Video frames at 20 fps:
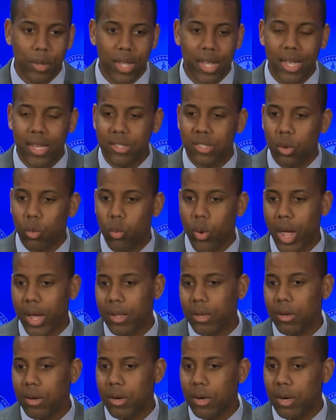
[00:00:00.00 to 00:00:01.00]
He is a
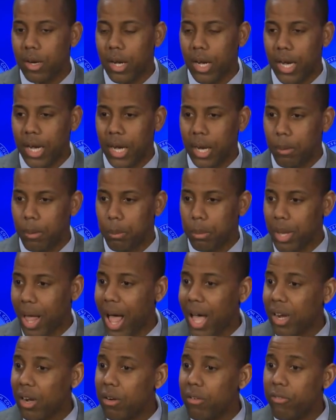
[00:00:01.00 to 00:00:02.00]
regular
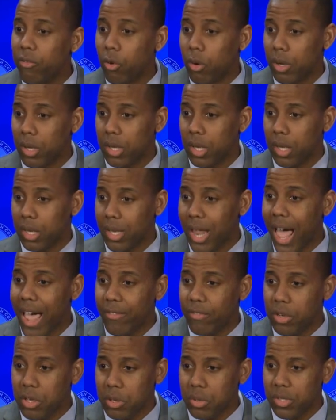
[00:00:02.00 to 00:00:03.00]
blogger for
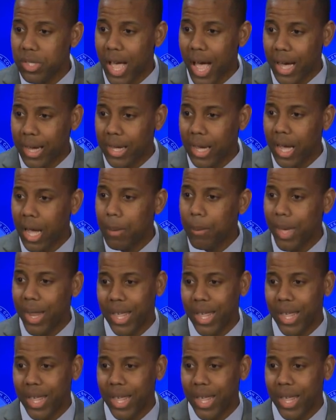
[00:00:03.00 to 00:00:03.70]
lifenews.com,